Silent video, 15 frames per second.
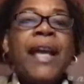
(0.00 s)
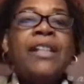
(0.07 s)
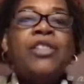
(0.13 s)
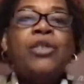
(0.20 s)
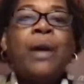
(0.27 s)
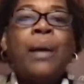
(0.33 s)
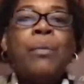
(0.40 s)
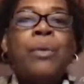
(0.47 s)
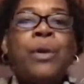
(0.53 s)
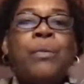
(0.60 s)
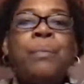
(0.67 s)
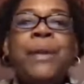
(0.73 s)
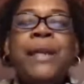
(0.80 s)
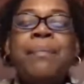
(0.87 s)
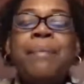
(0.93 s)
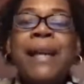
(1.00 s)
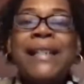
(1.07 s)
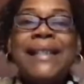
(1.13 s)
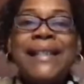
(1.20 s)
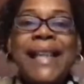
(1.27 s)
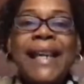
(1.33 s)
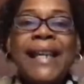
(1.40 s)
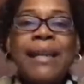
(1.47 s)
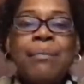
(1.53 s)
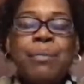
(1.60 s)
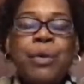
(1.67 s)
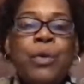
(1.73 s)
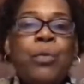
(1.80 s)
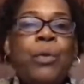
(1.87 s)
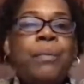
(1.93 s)
And so I will be, my
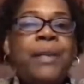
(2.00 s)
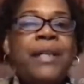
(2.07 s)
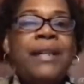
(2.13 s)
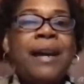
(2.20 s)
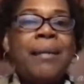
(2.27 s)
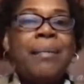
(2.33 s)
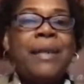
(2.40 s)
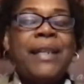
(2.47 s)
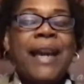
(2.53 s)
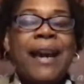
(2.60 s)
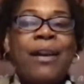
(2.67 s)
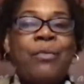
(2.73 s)
second book will be coming